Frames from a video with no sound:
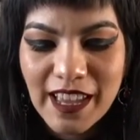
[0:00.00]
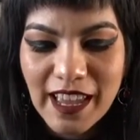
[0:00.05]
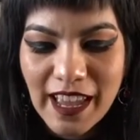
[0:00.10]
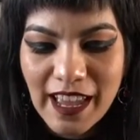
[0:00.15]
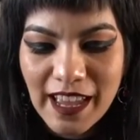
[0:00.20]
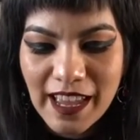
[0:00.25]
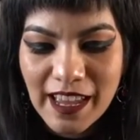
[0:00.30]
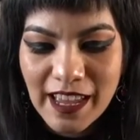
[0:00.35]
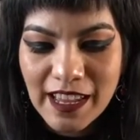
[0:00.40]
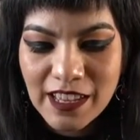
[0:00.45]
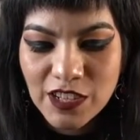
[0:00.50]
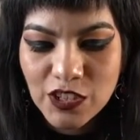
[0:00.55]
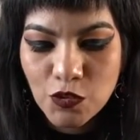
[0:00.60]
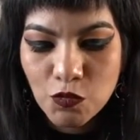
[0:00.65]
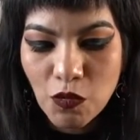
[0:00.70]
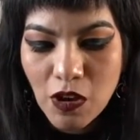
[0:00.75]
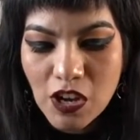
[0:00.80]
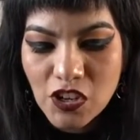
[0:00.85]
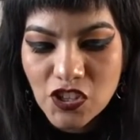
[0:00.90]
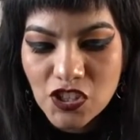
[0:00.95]
And
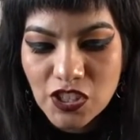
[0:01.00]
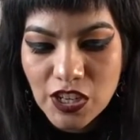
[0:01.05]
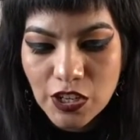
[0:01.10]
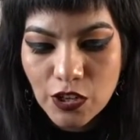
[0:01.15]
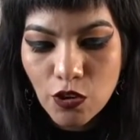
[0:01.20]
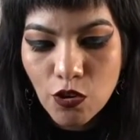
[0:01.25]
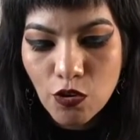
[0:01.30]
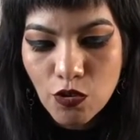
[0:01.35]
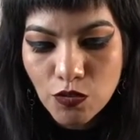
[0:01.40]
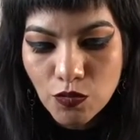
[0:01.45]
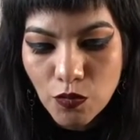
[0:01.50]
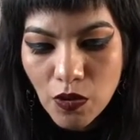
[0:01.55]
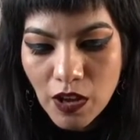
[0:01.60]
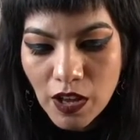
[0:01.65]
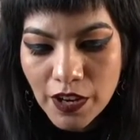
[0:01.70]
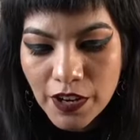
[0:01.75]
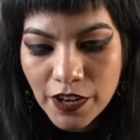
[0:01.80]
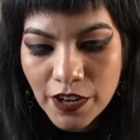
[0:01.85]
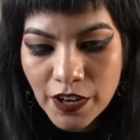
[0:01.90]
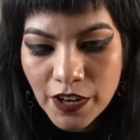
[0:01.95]
you wash it in cold
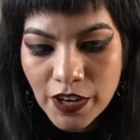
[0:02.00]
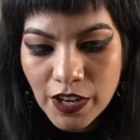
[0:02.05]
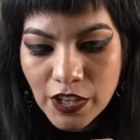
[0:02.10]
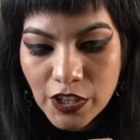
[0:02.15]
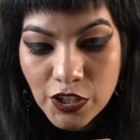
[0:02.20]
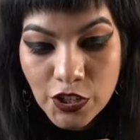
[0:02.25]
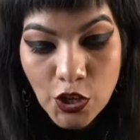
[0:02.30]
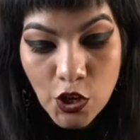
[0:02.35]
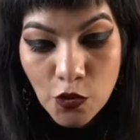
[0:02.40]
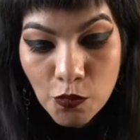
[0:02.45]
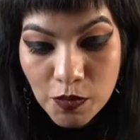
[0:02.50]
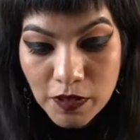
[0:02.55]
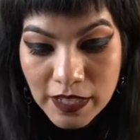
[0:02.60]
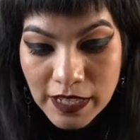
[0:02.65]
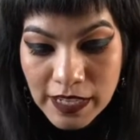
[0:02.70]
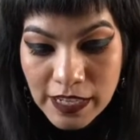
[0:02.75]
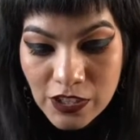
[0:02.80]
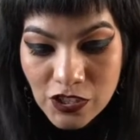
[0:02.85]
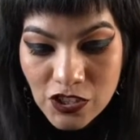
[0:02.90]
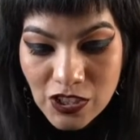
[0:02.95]
water, no
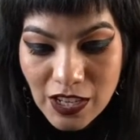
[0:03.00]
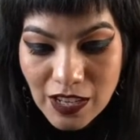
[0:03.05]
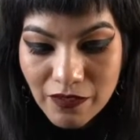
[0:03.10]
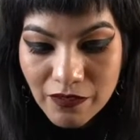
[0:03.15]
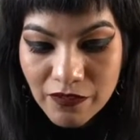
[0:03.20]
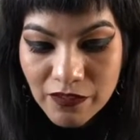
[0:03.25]
bleach,